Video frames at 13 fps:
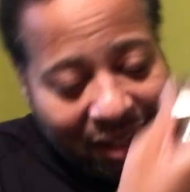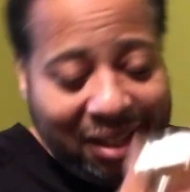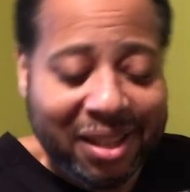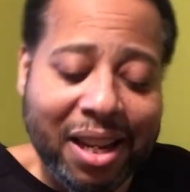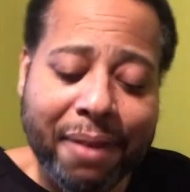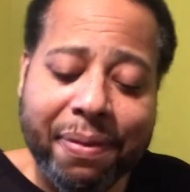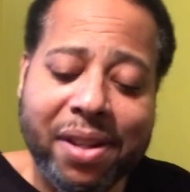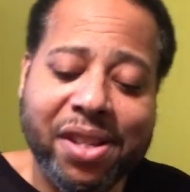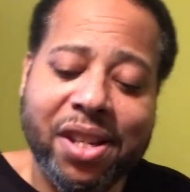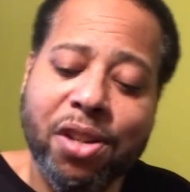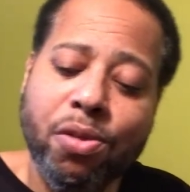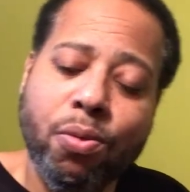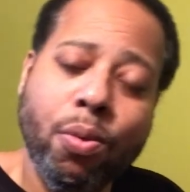definitely see
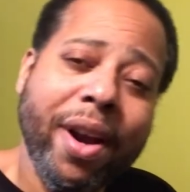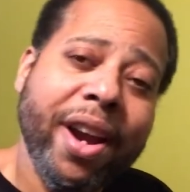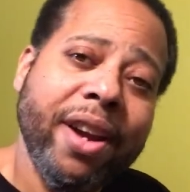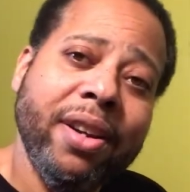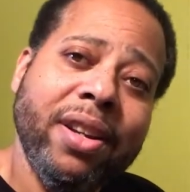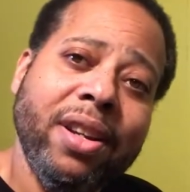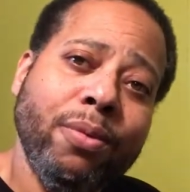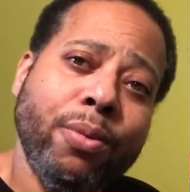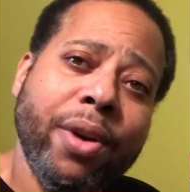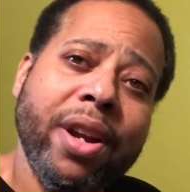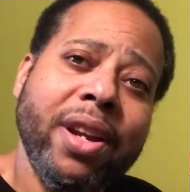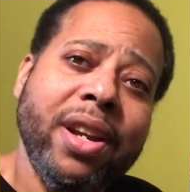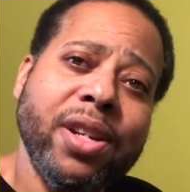you wearing
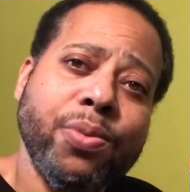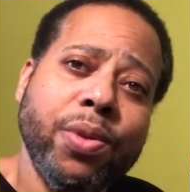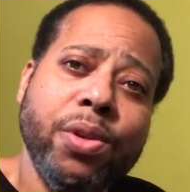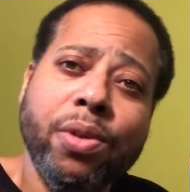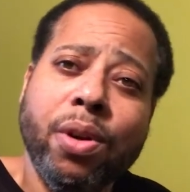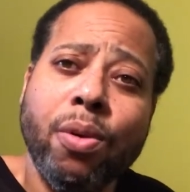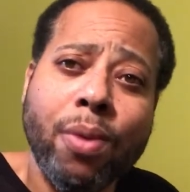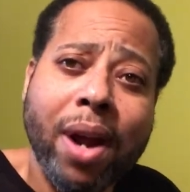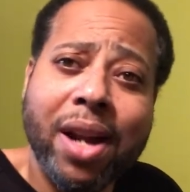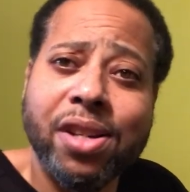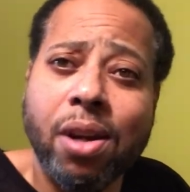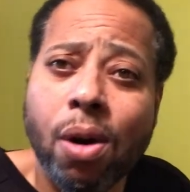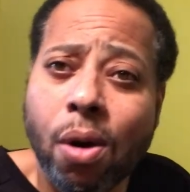wearing this when you're gonna
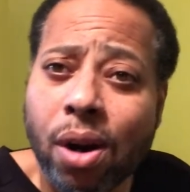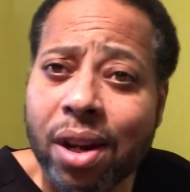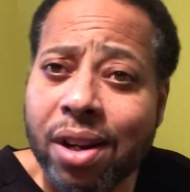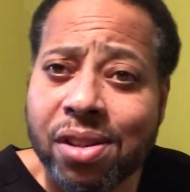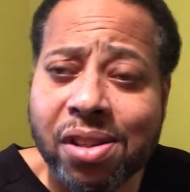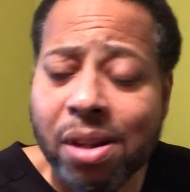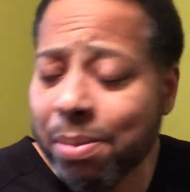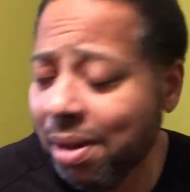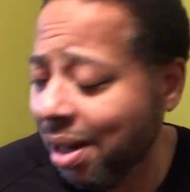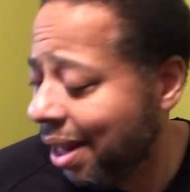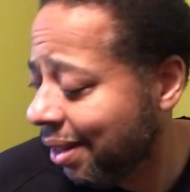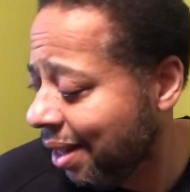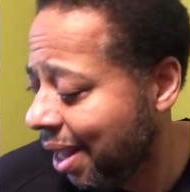ride your Harley or something
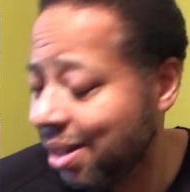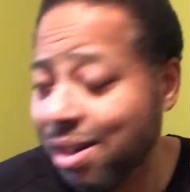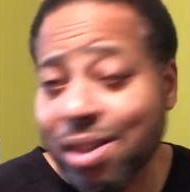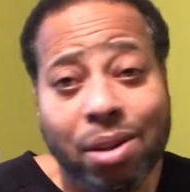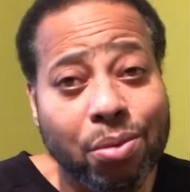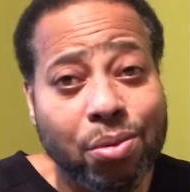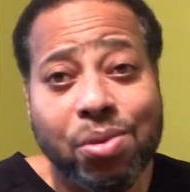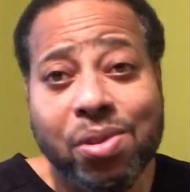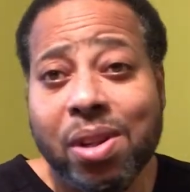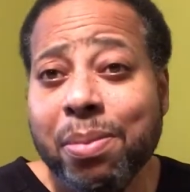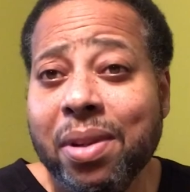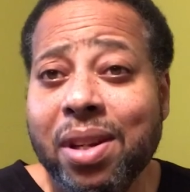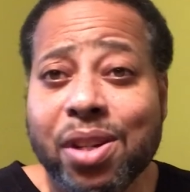like that. Just gonna do
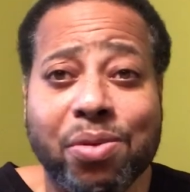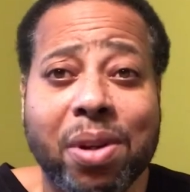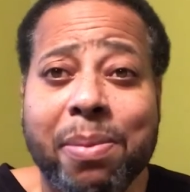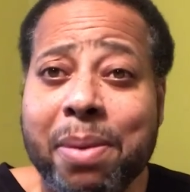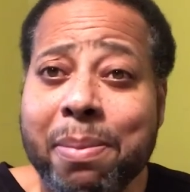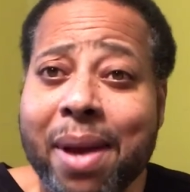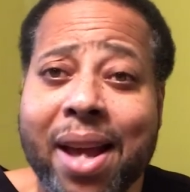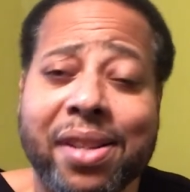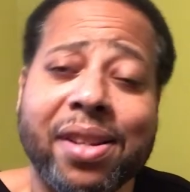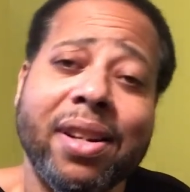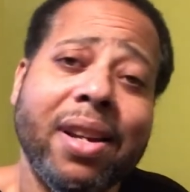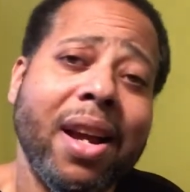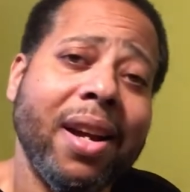something extremely
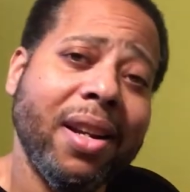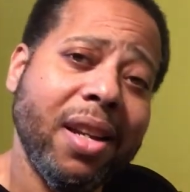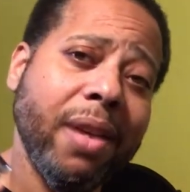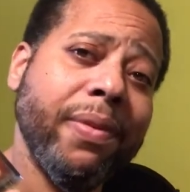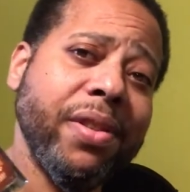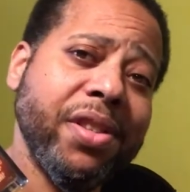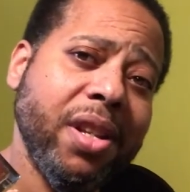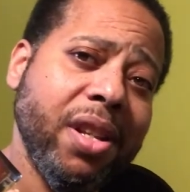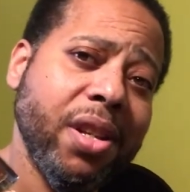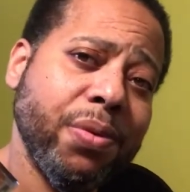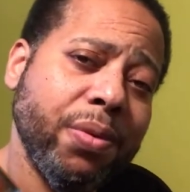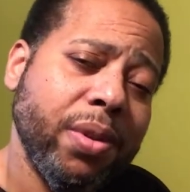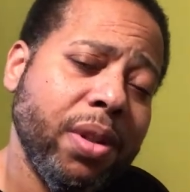masculine. I could definitely see
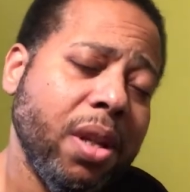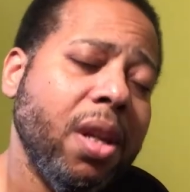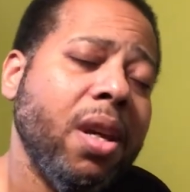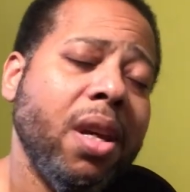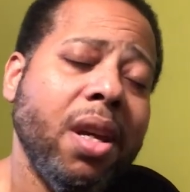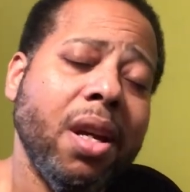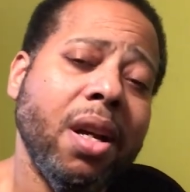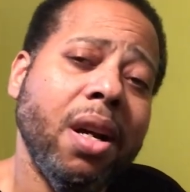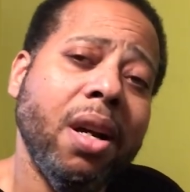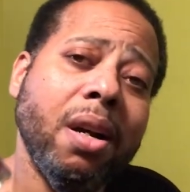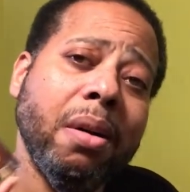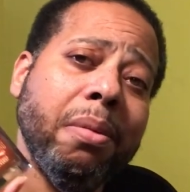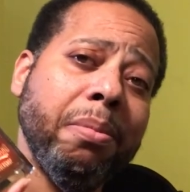this one
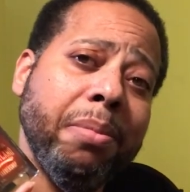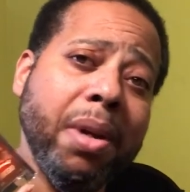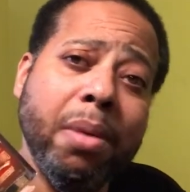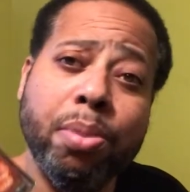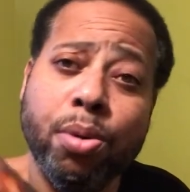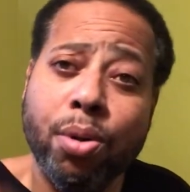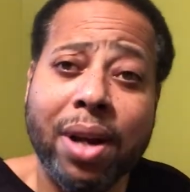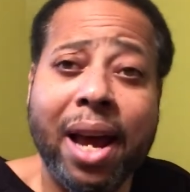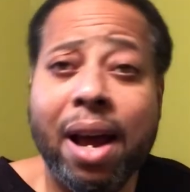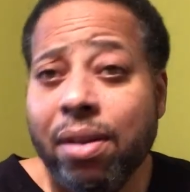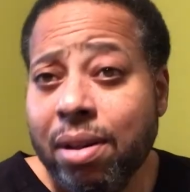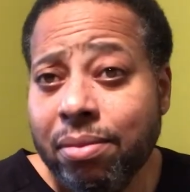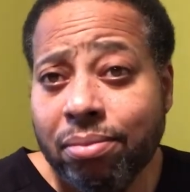uh, being pulled
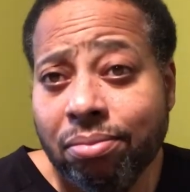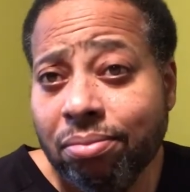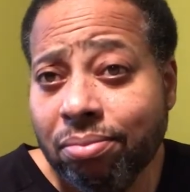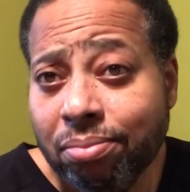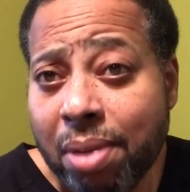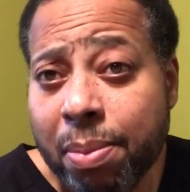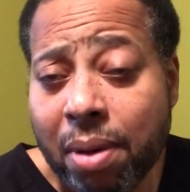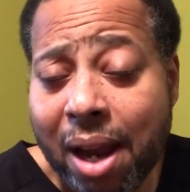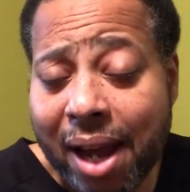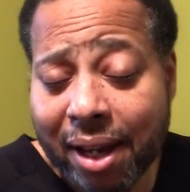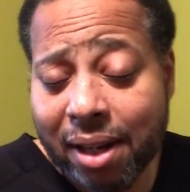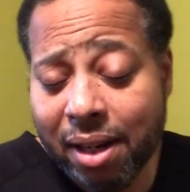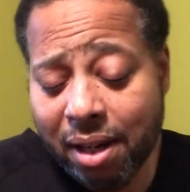out and people
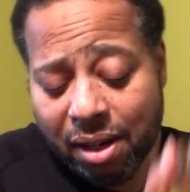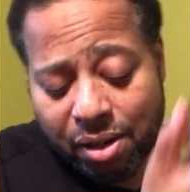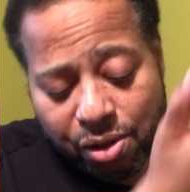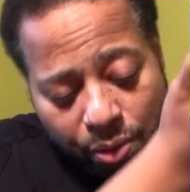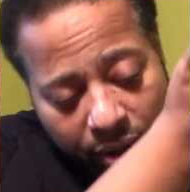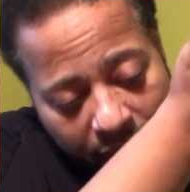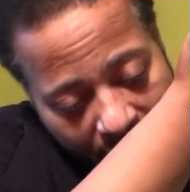liking it and enjoying